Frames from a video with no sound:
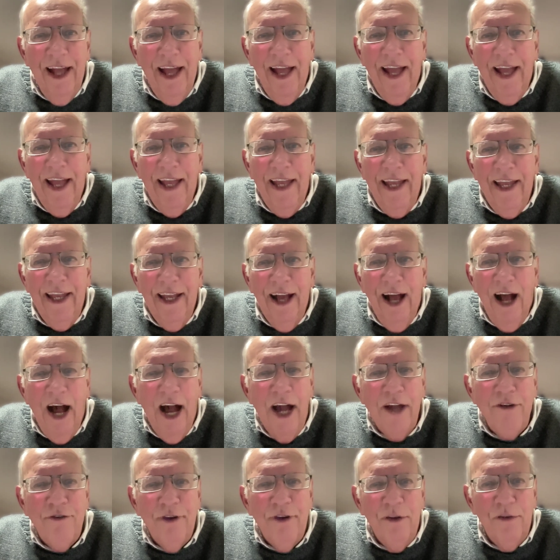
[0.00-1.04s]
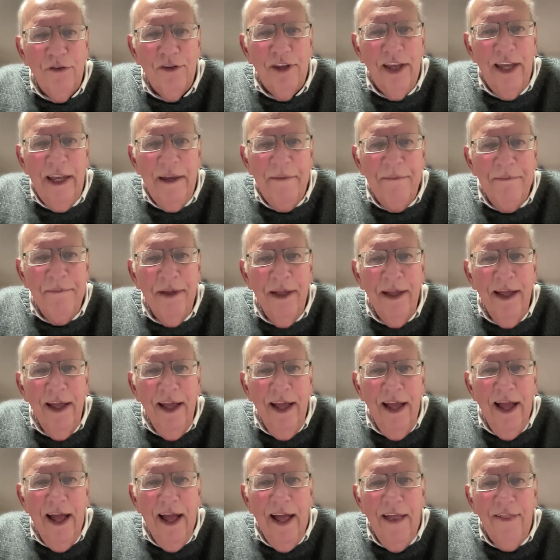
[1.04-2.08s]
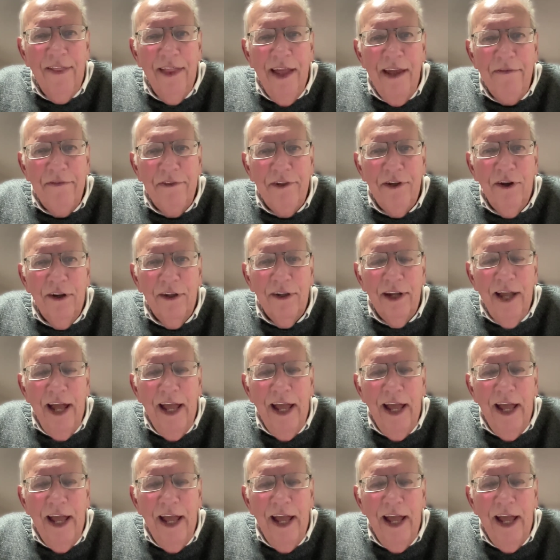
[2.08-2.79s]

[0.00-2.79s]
a hydro scheme, and they've got